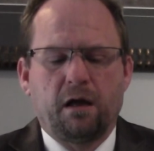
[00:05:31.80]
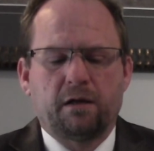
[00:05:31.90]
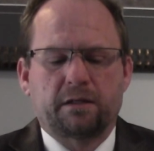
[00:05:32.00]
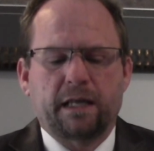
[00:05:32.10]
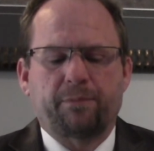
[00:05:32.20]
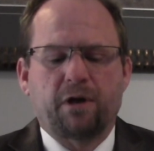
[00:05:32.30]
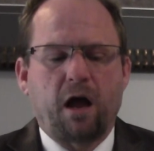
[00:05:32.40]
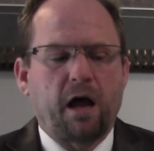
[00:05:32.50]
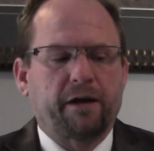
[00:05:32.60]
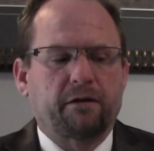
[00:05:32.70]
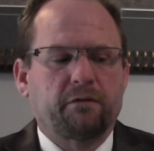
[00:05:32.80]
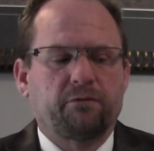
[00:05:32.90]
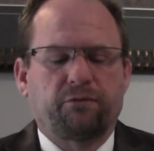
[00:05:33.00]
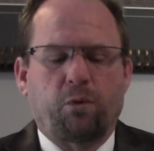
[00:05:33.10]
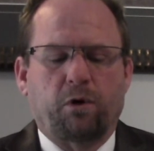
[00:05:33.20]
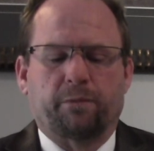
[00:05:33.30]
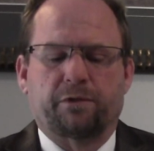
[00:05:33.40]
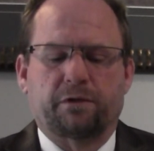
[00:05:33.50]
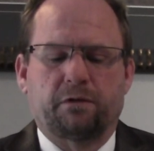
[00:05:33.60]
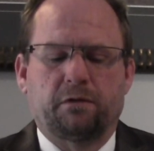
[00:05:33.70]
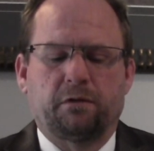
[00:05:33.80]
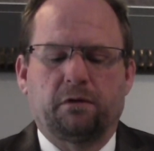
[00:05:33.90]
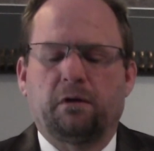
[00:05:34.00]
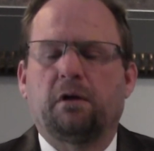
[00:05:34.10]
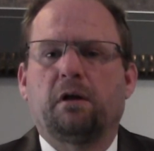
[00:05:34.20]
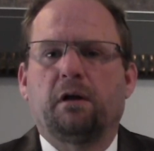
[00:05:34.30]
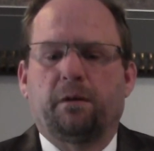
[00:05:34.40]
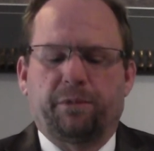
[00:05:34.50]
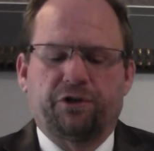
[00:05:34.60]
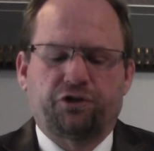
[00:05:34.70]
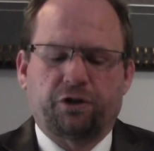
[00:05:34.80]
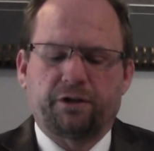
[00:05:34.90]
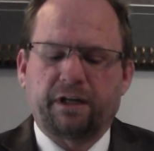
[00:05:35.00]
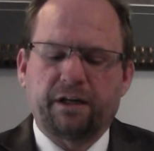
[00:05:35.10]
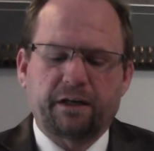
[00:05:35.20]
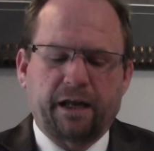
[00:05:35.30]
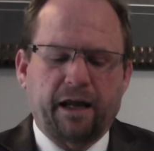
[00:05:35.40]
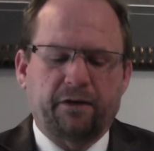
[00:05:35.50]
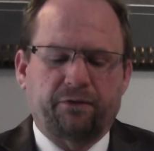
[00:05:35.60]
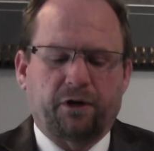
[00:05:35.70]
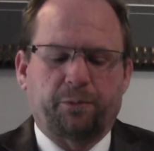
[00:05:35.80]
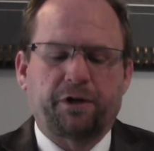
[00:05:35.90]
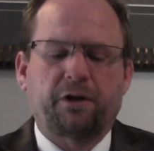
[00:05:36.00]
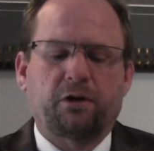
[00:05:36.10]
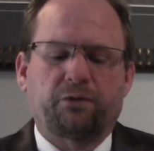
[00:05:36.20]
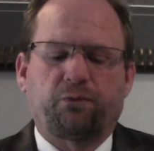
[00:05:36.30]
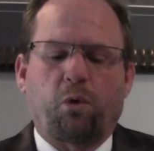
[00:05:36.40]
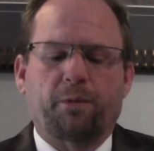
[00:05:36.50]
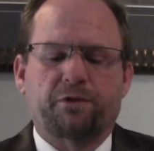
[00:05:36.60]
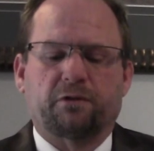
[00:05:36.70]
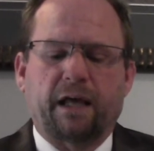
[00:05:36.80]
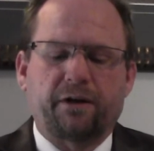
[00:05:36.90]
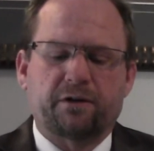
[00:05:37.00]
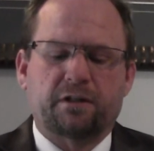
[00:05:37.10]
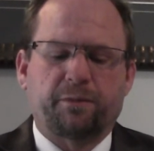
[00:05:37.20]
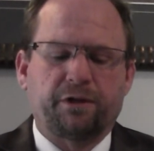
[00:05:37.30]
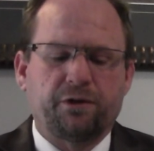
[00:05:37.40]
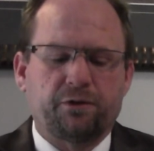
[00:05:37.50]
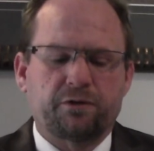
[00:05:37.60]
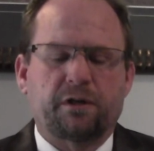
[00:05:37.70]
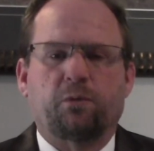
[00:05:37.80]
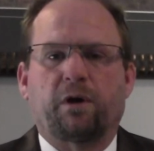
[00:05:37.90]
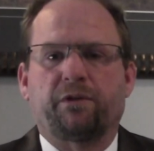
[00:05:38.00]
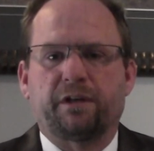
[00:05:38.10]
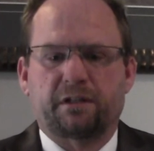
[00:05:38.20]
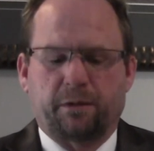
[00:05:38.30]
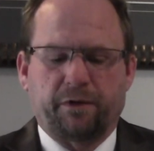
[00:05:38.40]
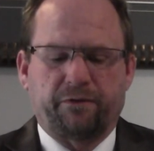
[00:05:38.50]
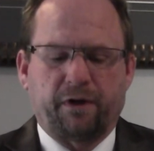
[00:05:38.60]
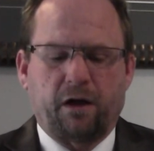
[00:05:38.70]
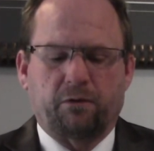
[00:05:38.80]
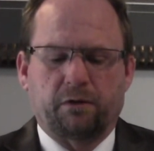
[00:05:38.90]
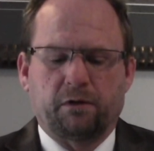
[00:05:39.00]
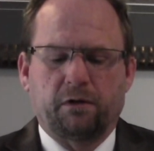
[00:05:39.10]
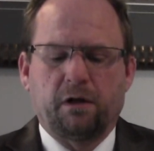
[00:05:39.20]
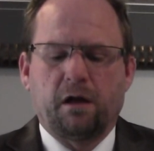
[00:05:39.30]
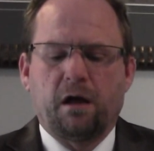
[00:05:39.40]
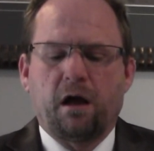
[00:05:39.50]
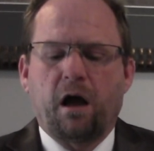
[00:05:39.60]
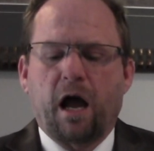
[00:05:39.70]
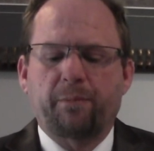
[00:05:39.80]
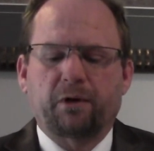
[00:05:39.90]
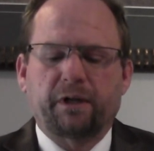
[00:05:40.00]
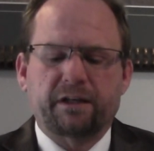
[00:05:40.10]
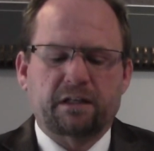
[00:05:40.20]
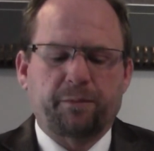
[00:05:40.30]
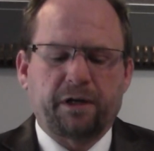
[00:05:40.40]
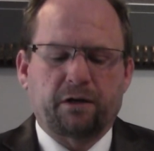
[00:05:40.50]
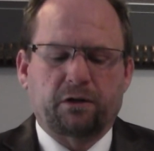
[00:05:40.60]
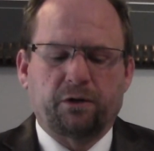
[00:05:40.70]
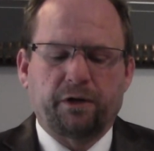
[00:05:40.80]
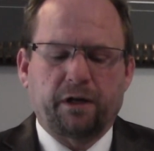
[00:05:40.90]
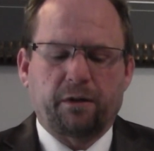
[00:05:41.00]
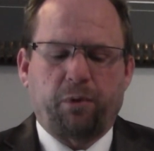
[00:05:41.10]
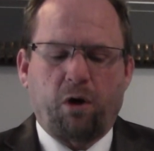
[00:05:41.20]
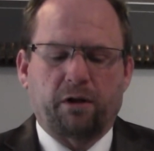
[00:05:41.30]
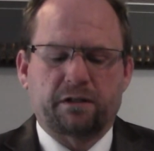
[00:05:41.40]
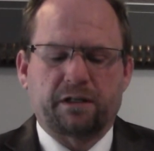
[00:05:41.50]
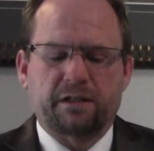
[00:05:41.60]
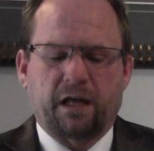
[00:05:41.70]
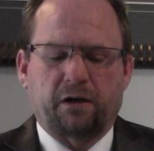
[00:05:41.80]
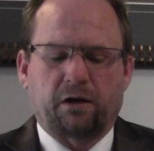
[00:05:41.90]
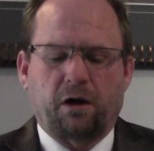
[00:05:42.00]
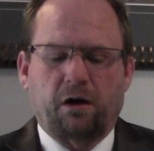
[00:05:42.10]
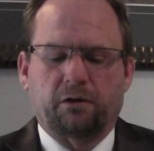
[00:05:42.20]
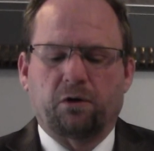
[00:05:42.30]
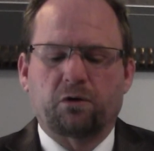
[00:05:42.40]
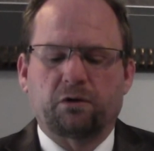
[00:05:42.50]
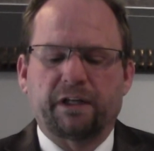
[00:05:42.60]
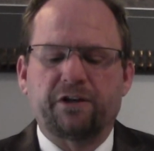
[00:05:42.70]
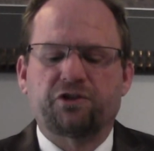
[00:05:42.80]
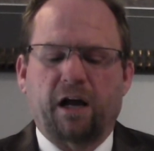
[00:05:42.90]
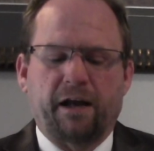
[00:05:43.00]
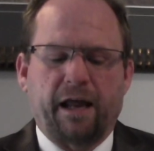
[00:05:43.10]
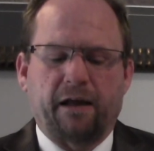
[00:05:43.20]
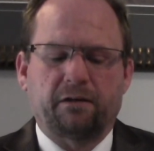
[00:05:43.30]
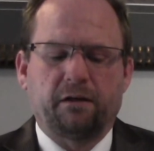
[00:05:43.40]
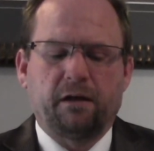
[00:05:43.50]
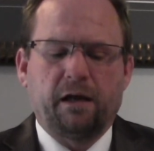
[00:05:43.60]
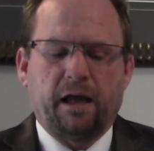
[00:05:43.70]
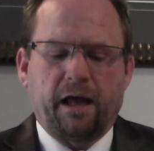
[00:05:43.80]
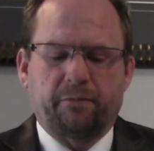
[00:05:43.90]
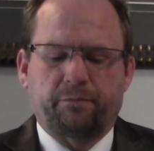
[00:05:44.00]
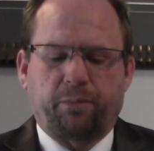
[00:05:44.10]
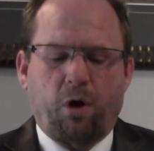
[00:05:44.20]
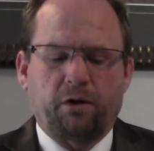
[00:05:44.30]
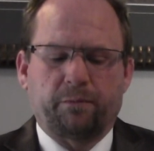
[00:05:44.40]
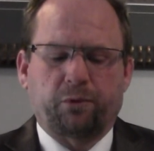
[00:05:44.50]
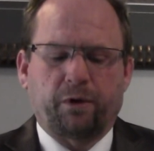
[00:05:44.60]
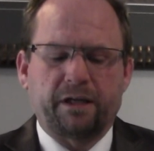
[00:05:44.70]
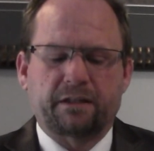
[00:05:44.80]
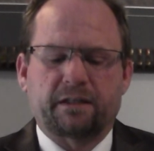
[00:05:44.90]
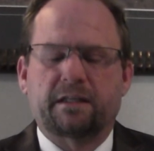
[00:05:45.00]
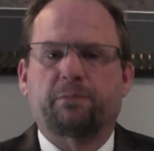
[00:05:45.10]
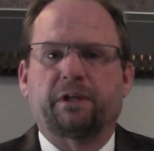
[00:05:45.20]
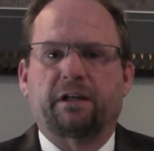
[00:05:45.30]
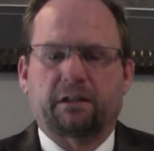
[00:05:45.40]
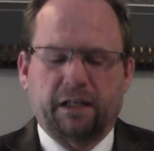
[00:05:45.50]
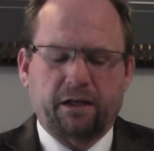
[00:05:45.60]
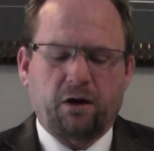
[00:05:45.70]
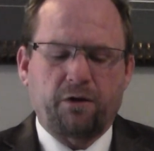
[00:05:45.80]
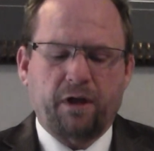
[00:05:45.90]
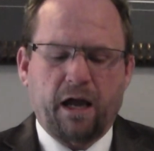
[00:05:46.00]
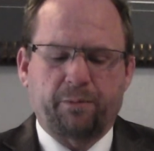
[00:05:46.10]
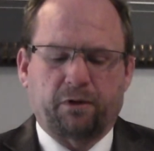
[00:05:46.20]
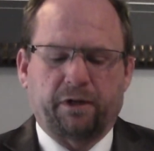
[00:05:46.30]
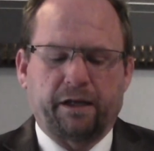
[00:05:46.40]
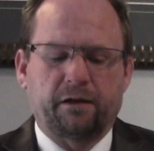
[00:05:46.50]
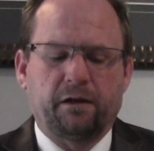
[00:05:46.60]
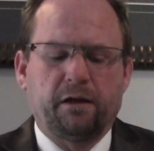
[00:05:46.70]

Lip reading: Step 9, forms. Be sure to indicate if there are particular forms or letters to be used and where these can be found. Hyperlinks can be included in the policies that are on a local intranet, and all employees can simply click on the hyperlink